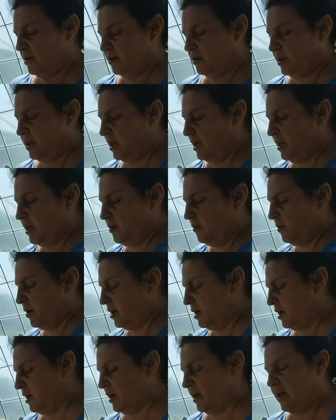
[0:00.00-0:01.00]
you'd think you
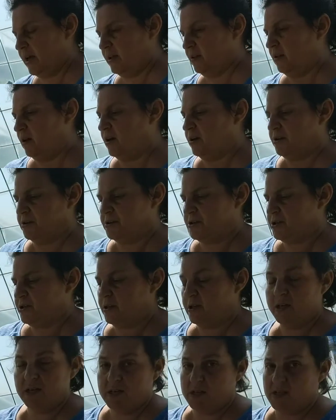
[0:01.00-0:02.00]
wouldn't have ate lunch.
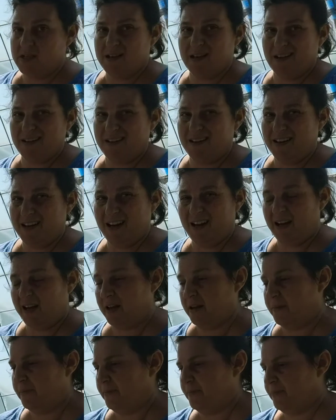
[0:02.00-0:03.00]
You just got done eating.
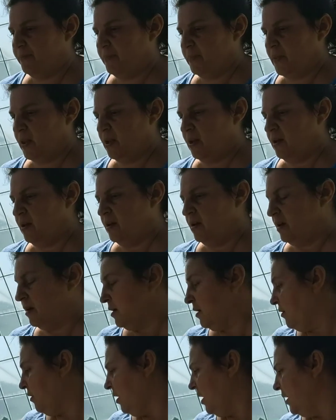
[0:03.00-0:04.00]

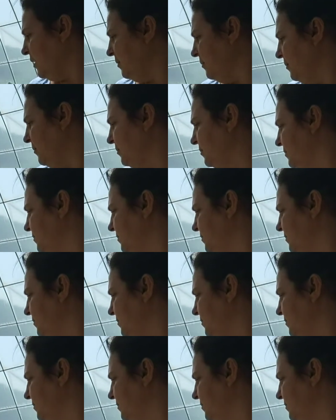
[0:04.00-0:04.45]
Go ahead.